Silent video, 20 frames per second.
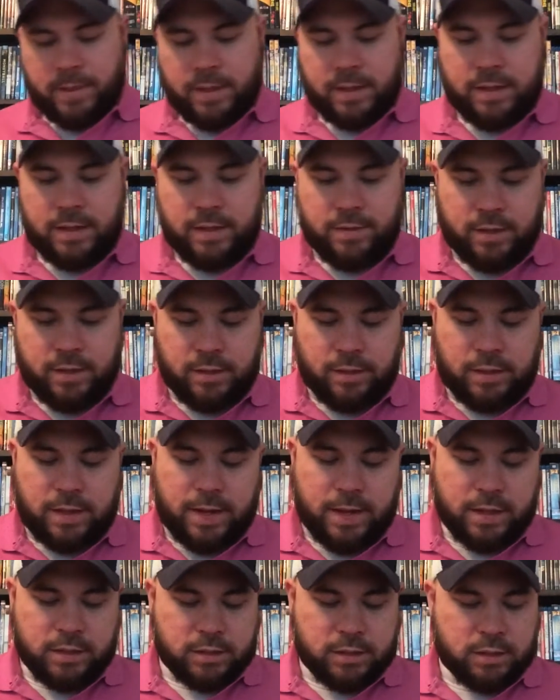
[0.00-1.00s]
And then
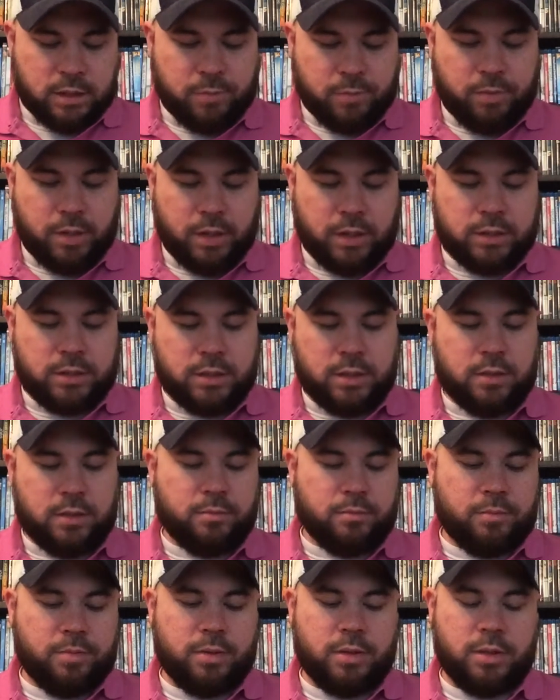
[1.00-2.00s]
last, I picked
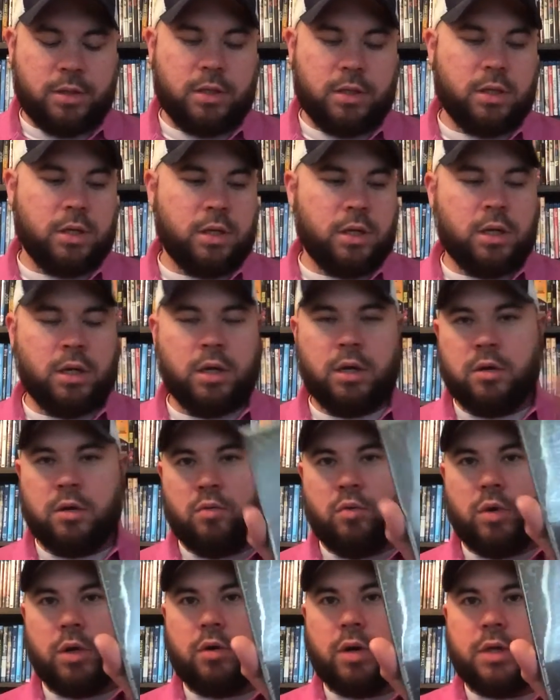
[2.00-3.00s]
up
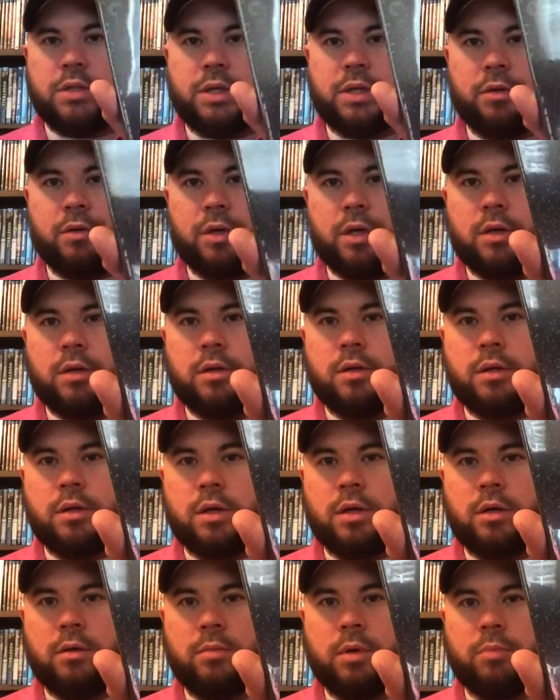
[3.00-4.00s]
one Criterion,
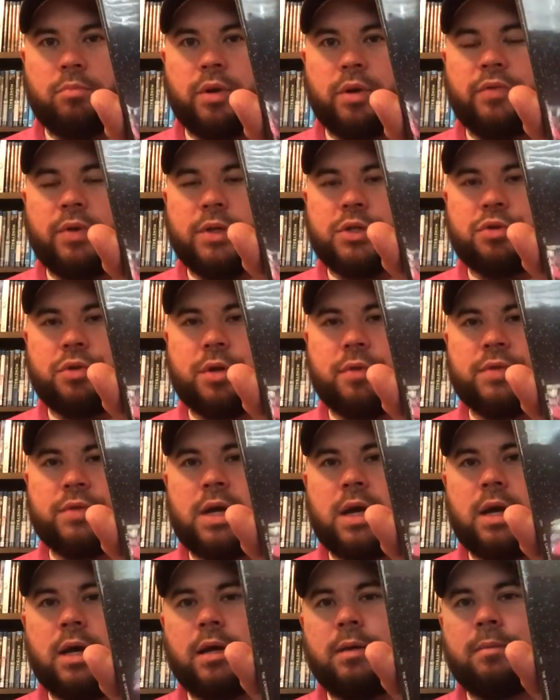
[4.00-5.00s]
A Brief History of
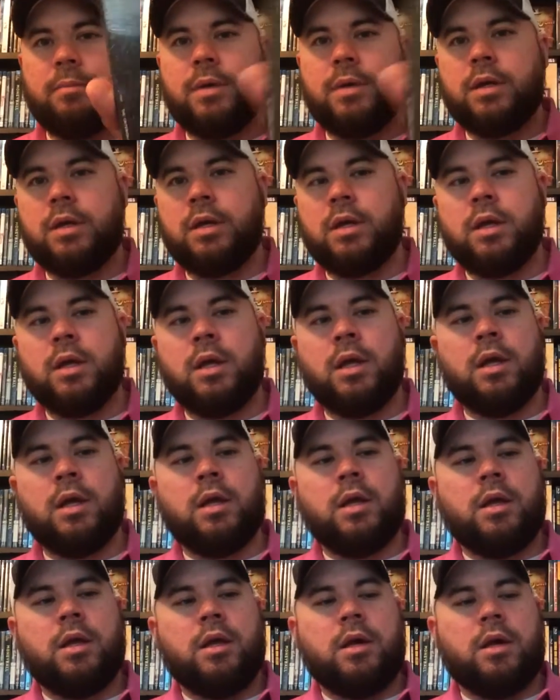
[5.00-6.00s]
Time.
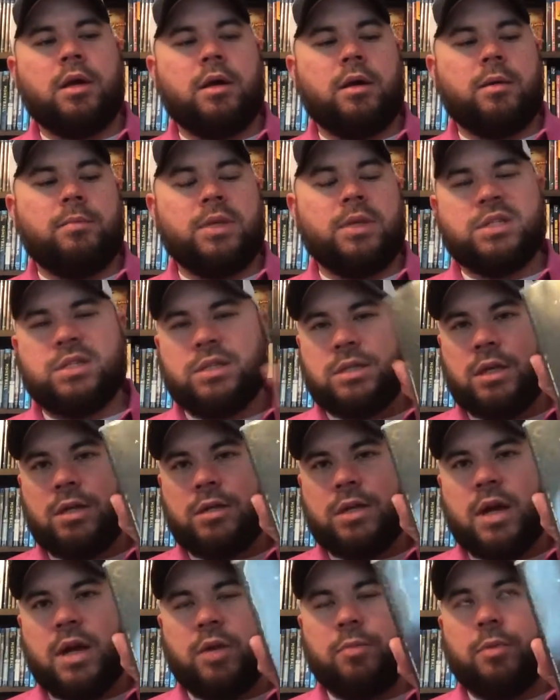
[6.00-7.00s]
This is a
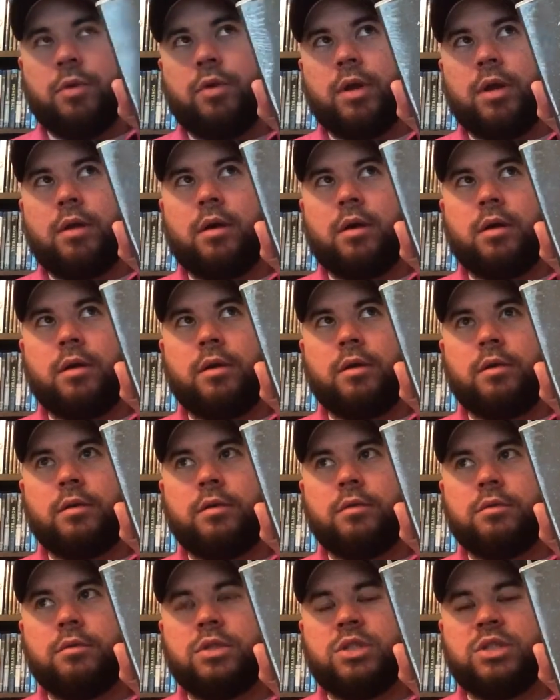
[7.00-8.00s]
documentary on
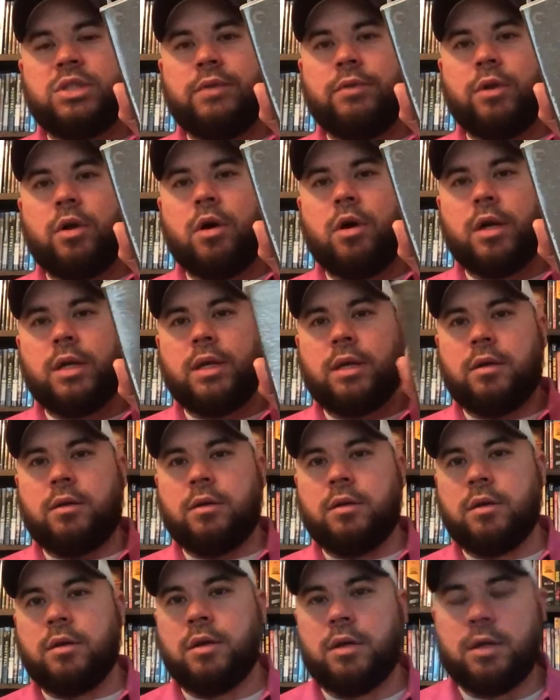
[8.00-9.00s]
Stephen Hawking.
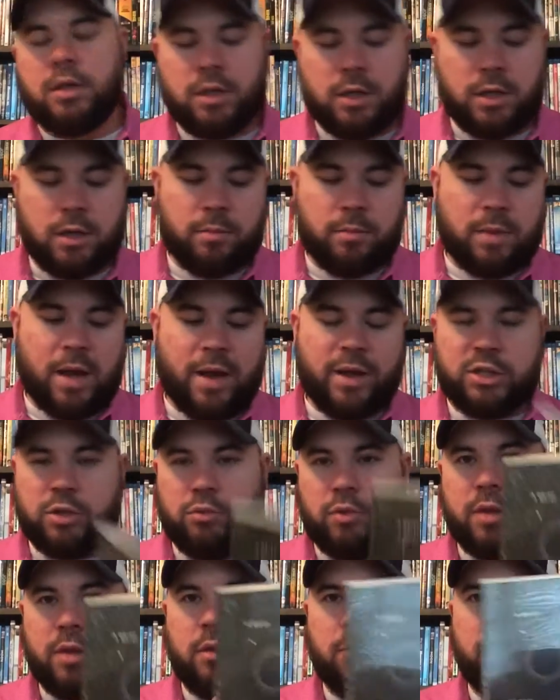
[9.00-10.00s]
I actually
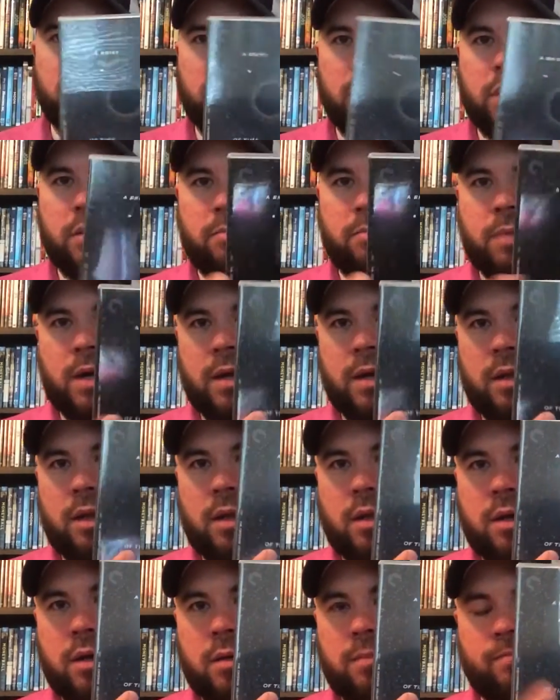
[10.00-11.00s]
read the book by
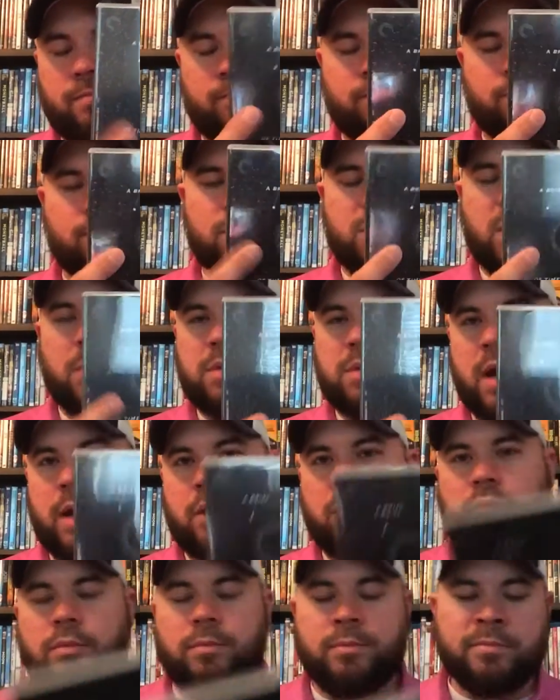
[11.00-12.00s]
the same title.